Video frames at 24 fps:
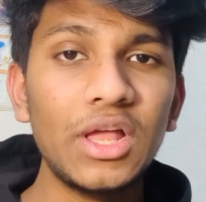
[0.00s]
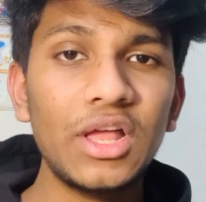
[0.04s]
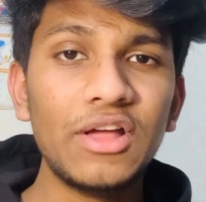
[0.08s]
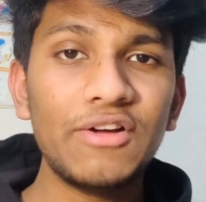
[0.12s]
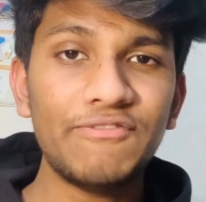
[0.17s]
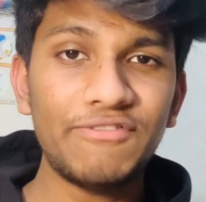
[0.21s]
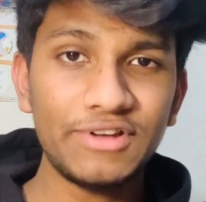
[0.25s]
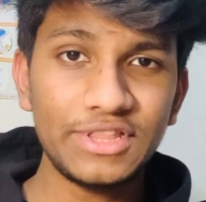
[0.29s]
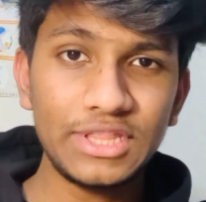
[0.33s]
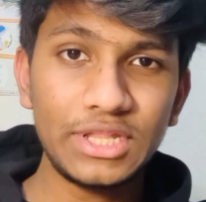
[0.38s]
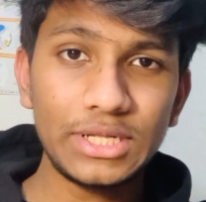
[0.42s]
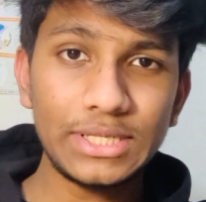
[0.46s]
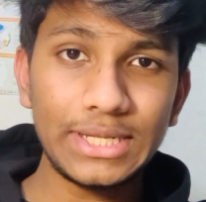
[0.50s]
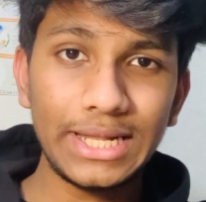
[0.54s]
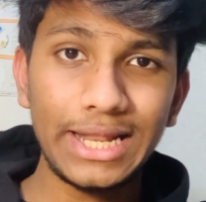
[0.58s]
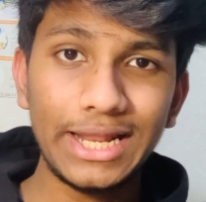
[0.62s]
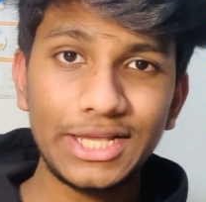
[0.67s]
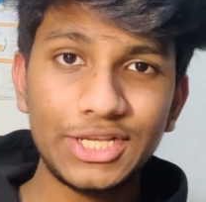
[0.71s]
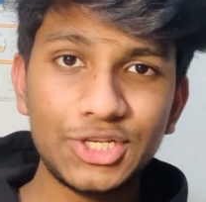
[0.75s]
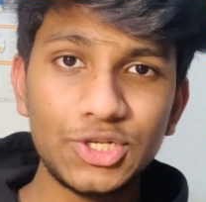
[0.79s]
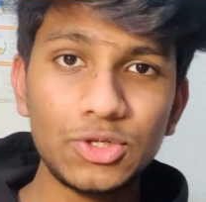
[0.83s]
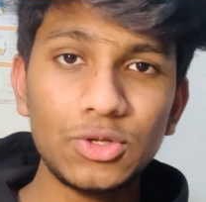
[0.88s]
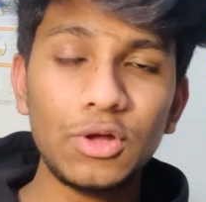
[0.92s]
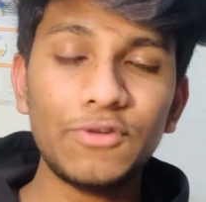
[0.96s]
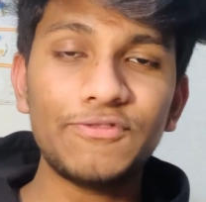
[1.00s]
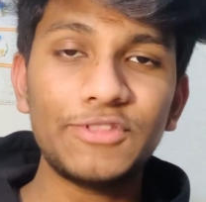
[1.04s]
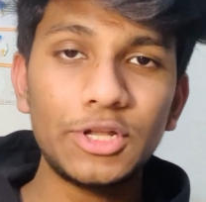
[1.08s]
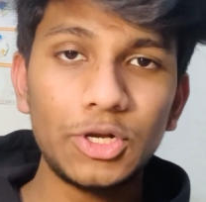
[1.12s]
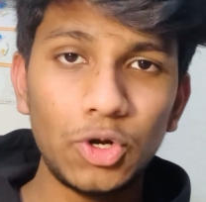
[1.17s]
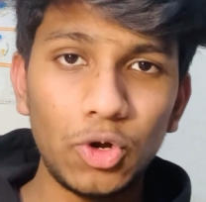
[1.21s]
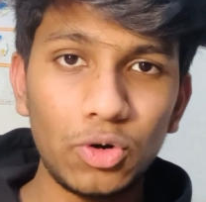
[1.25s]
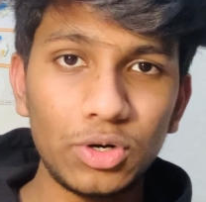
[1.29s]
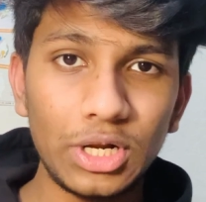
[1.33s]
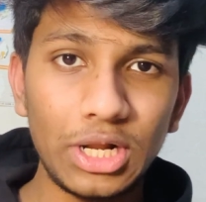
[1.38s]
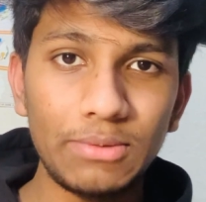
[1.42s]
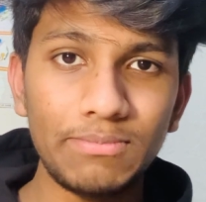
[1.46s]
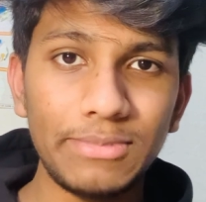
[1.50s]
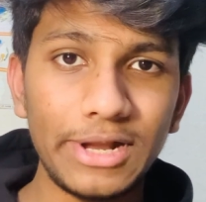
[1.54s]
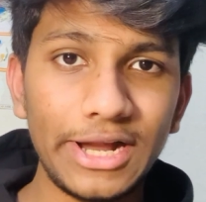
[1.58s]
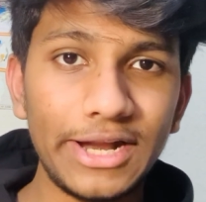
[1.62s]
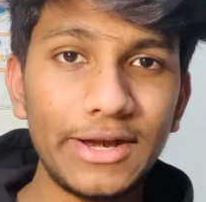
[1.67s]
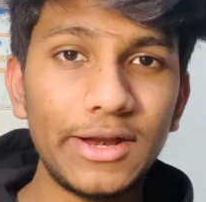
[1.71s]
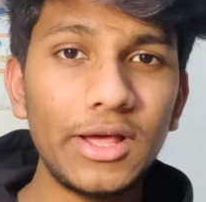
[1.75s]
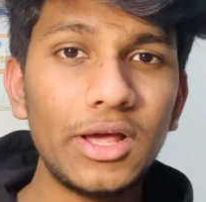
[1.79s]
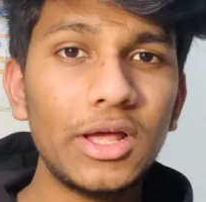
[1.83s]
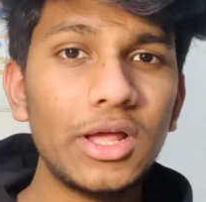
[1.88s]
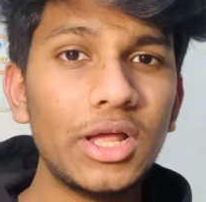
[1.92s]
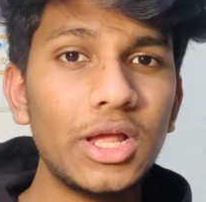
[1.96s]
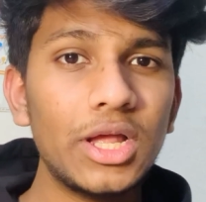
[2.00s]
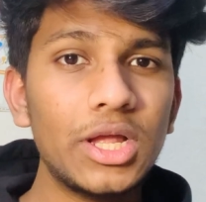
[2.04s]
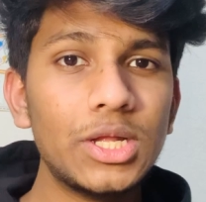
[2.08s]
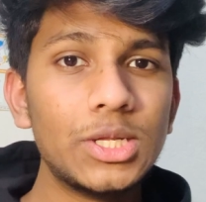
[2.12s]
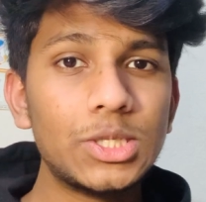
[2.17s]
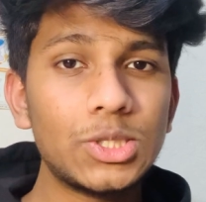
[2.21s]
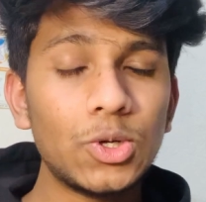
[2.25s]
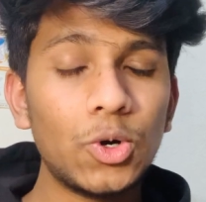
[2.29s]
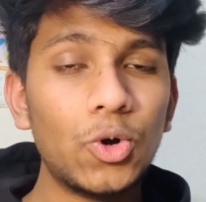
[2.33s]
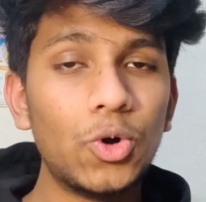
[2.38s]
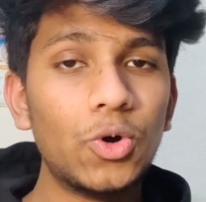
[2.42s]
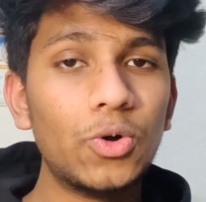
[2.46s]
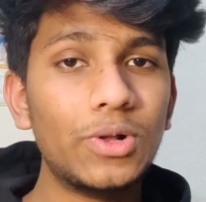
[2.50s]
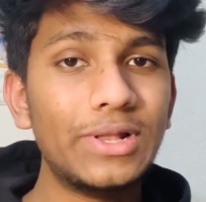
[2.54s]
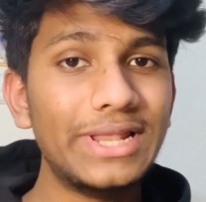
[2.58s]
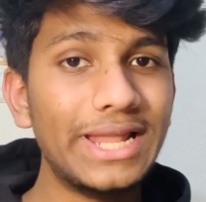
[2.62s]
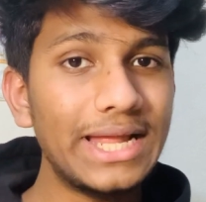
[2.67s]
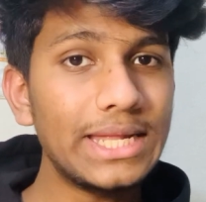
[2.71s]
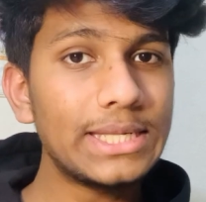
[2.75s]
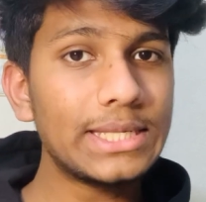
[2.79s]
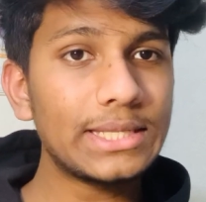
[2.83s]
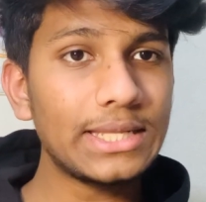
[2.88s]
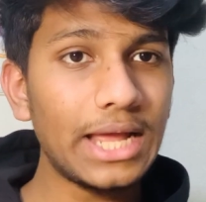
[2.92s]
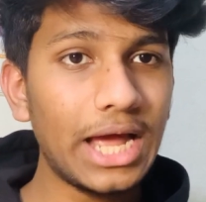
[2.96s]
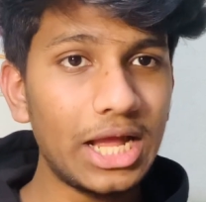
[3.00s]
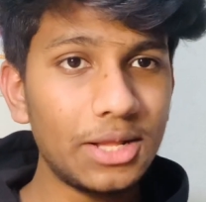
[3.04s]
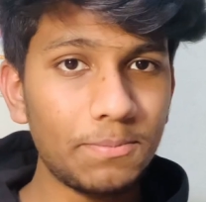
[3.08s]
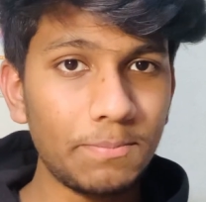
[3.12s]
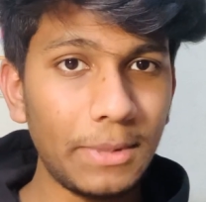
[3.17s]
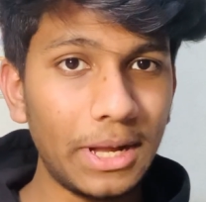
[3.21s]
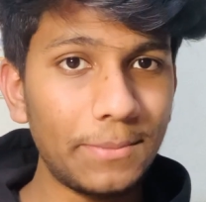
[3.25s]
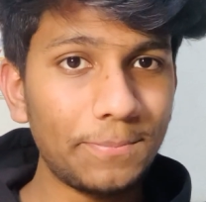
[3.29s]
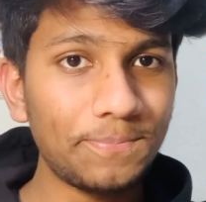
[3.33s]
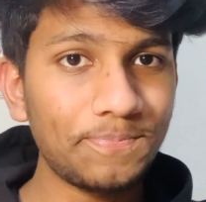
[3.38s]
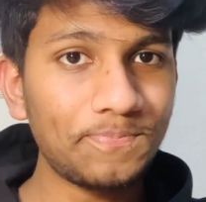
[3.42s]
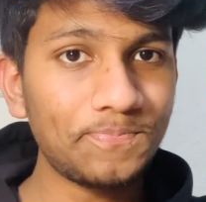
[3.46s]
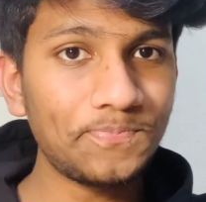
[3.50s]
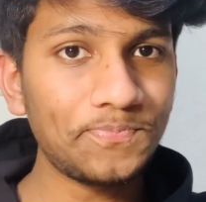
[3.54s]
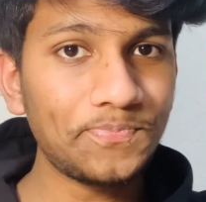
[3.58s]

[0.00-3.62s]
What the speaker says: for the selection of the donor blood. So let's start, ma'am.